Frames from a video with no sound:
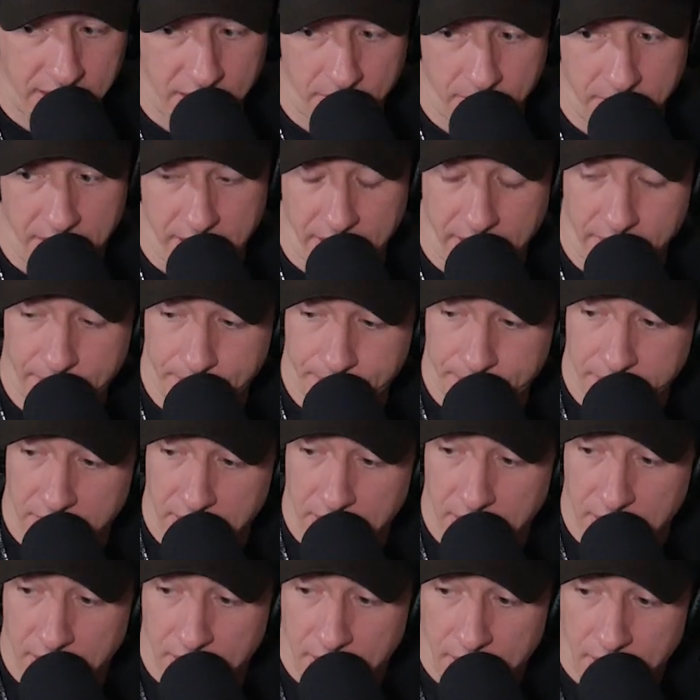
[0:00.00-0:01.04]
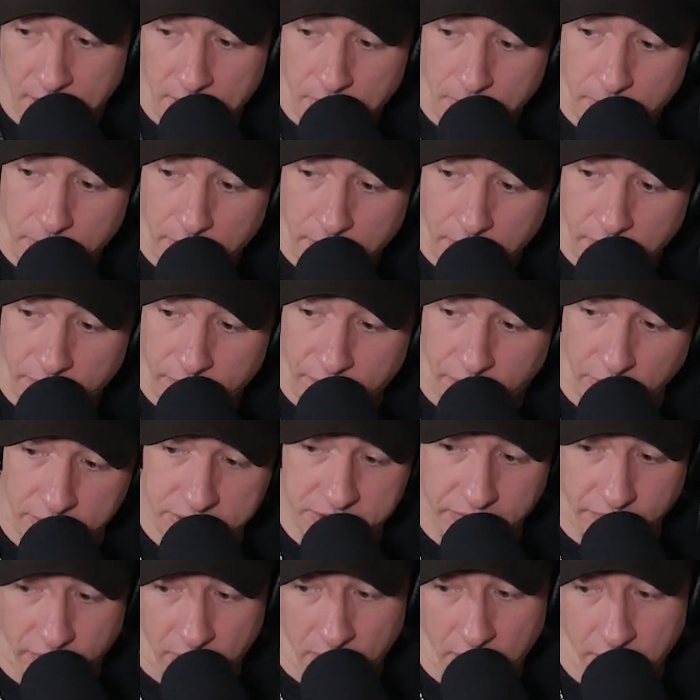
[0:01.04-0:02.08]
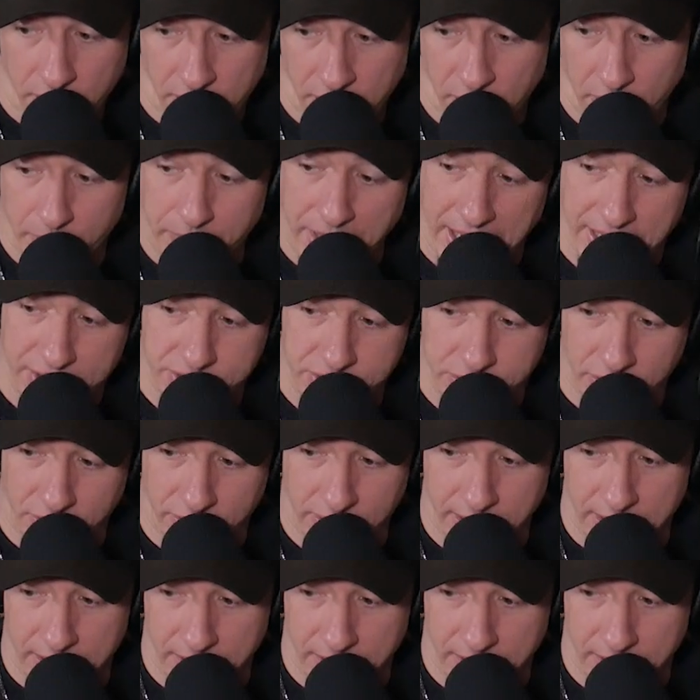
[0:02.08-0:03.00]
in a minute. First of all, a little backstory